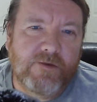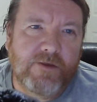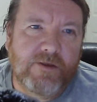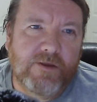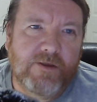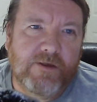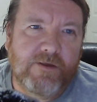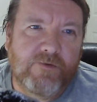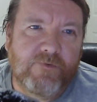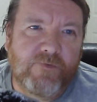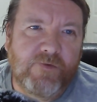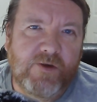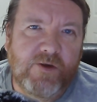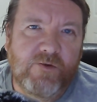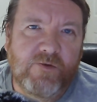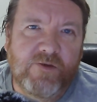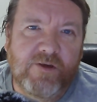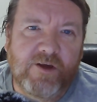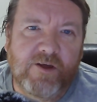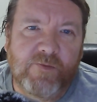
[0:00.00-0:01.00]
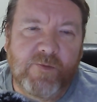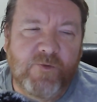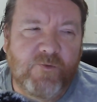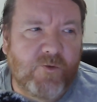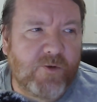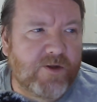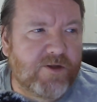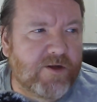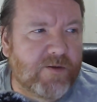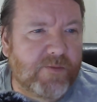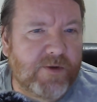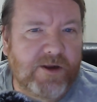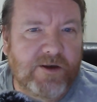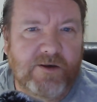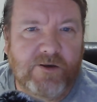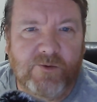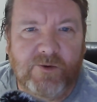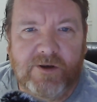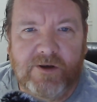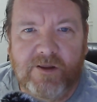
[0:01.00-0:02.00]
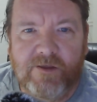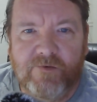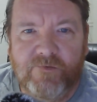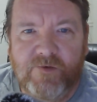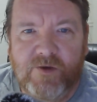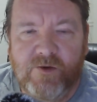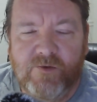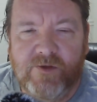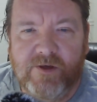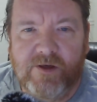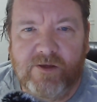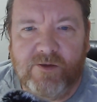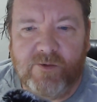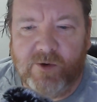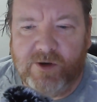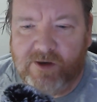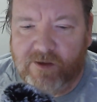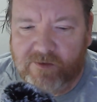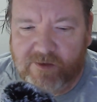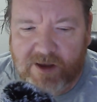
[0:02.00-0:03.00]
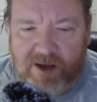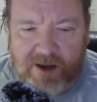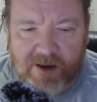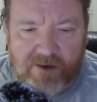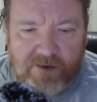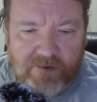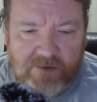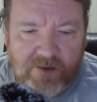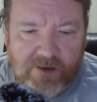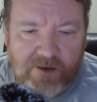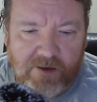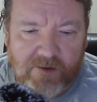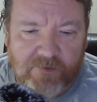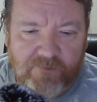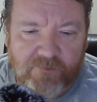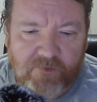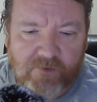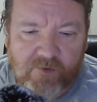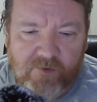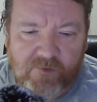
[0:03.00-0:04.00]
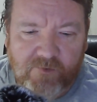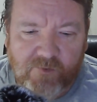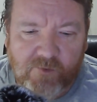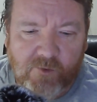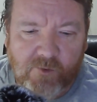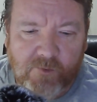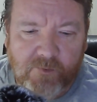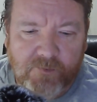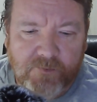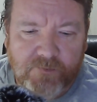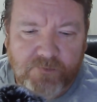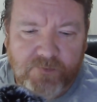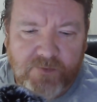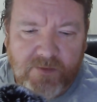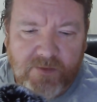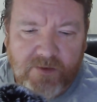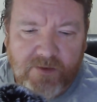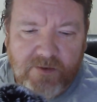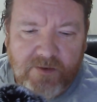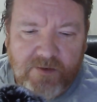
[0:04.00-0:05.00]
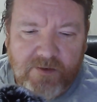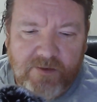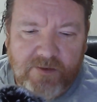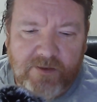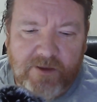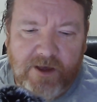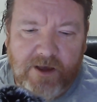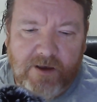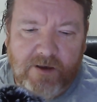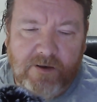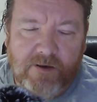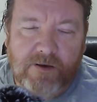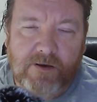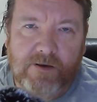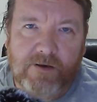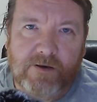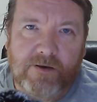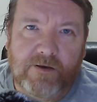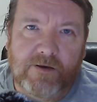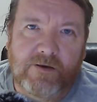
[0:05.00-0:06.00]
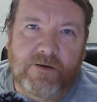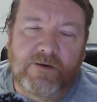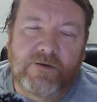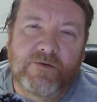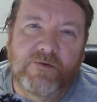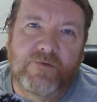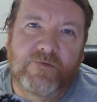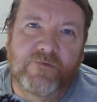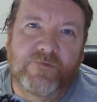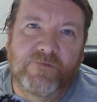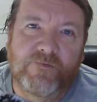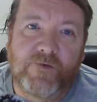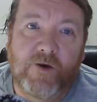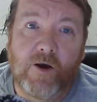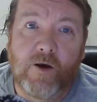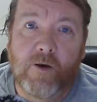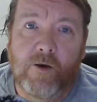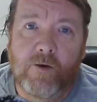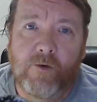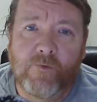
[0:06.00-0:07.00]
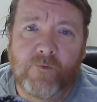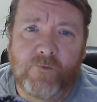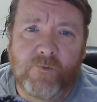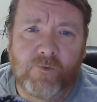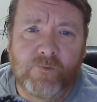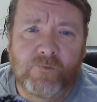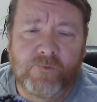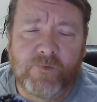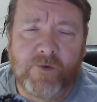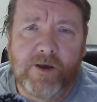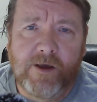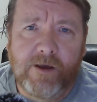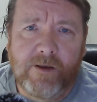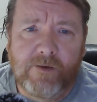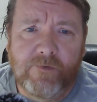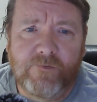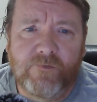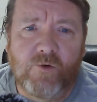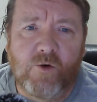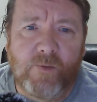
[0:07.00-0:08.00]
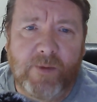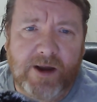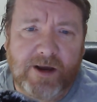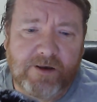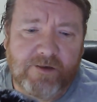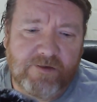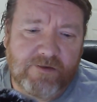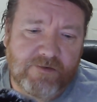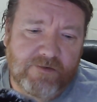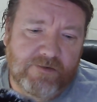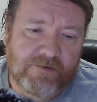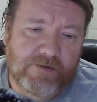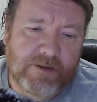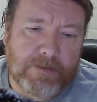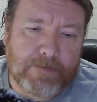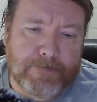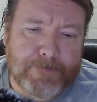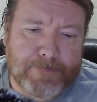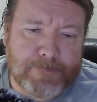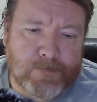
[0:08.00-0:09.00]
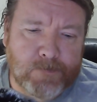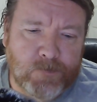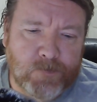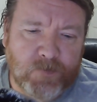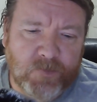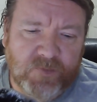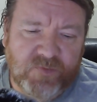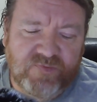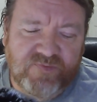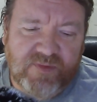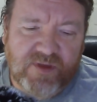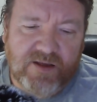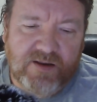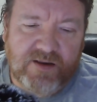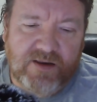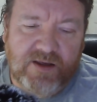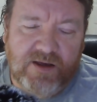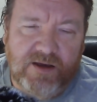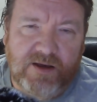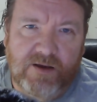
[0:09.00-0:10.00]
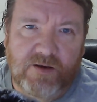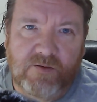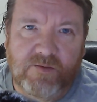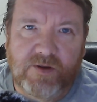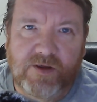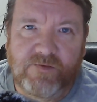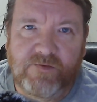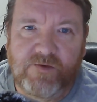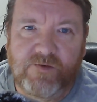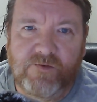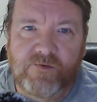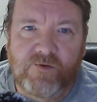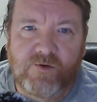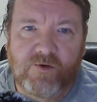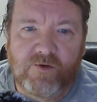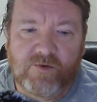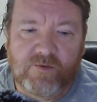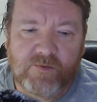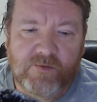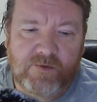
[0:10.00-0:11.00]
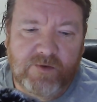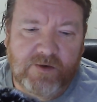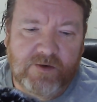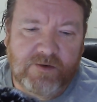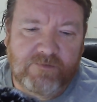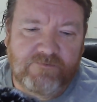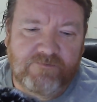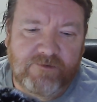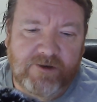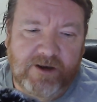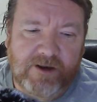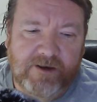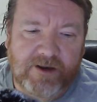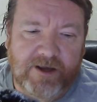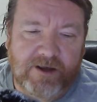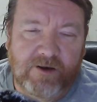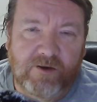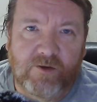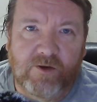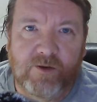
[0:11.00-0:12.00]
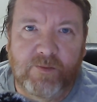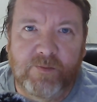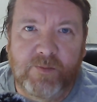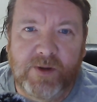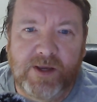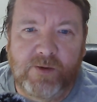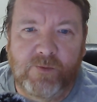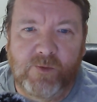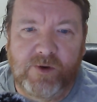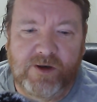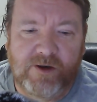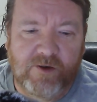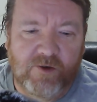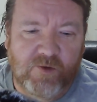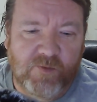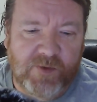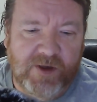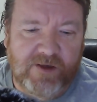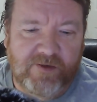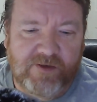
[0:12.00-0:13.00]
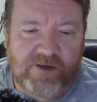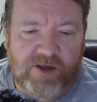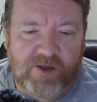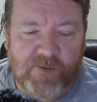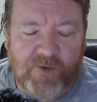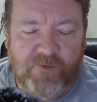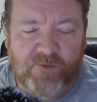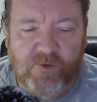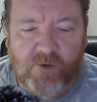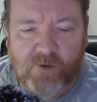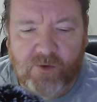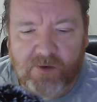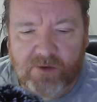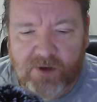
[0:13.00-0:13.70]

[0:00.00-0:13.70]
there's a few things, before we jump into it, there's a few things to understand. First of all, there are file formats. Now, if you've not really taken a look at Windows PCs before,